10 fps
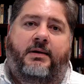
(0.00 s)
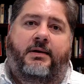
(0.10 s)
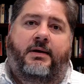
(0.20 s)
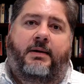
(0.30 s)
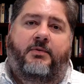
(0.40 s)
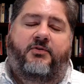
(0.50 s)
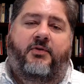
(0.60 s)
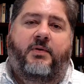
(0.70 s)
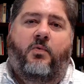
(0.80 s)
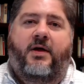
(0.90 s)
Um, there's
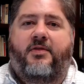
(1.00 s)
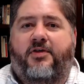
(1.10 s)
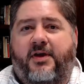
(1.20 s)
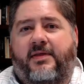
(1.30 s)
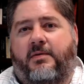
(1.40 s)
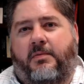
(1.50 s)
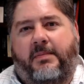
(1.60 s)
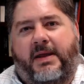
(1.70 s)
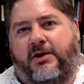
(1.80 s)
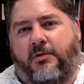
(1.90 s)
only one thing that will
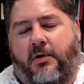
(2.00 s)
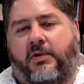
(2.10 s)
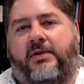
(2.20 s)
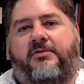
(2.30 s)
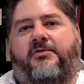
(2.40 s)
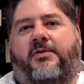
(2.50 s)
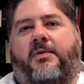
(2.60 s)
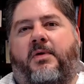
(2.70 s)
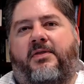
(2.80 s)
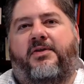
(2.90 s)
make you holy. There's only
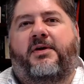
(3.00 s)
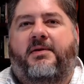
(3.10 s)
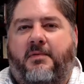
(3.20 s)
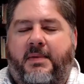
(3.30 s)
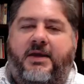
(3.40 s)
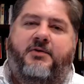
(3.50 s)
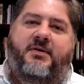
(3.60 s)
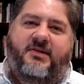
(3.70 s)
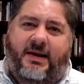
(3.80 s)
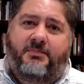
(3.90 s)
one thing that will make you
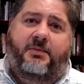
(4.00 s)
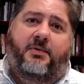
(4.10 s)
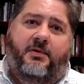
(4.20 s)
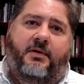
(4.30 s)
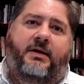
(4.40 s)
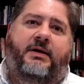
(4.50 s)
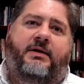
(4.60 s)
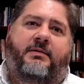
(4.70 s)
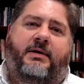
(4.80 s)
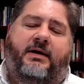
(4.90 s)
acceptable
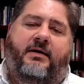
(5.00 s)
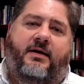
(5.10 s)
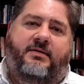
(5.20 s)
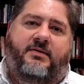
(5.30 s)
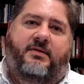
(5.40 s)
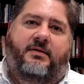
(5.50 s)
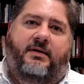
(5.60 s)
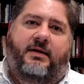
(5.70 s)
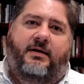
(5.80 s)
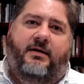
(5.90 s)
in God's
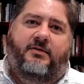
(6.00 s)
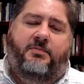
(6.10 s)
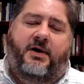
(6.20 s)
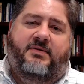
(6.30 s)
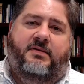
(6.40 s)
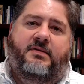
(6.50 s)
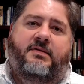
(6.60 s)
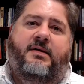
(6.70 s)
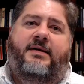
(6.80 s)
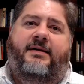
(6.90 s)
in God's presence.
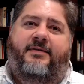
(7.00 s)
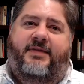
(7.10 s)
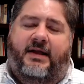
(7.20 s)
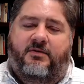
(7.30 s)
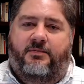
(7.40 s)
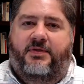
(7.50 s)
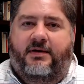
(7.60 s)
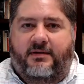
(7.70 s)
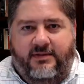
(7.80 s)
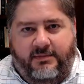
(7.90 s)
That's
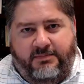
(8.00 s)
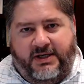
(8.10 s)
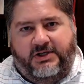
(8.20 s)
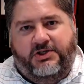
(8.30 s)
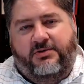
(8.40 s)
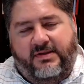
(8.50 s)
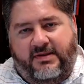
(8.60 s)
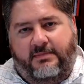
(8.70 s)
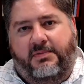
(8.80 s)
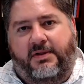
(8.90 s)
the the picture, the
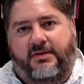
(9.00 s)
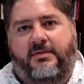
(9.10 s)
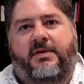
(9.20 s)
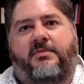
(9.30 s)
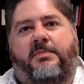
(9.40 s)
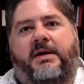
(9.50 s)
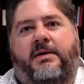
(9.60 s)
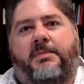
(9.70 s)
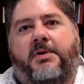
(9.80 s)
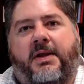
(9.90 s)
symbolism that's being
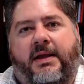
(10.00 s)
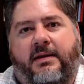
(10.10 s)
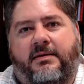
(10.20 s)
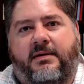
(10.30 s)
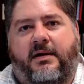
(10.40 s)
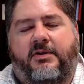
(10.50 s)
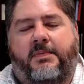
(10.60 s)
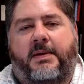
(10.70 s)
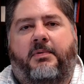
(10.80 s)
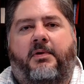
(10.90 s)
communicated to God's
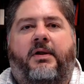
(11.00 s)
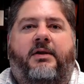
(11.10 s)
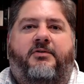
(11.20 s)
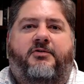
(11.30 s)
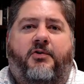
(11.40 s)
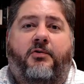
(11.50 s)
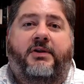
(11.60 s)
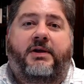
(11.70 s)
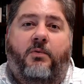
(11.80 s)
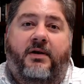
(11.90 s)
people. There's
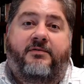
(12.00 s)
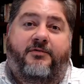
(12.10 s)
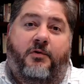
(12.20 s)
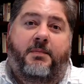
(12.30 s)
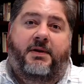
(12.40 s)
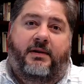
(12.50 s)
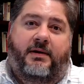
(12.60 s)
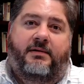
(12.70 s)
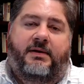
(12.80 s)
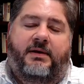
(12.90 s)
only one
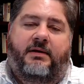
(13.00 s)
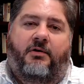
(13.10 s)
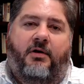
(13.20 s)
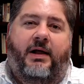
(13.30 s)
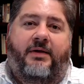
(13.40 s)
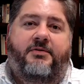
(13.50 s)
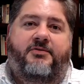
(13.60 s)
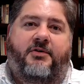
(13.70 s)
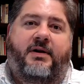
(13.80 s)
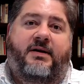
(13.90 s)
formula, and all others
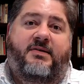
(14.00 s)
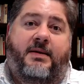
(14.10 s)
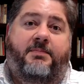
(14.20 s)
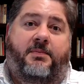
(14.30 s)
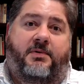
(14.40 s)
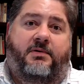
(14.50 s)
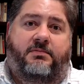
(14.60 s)
are unacceptable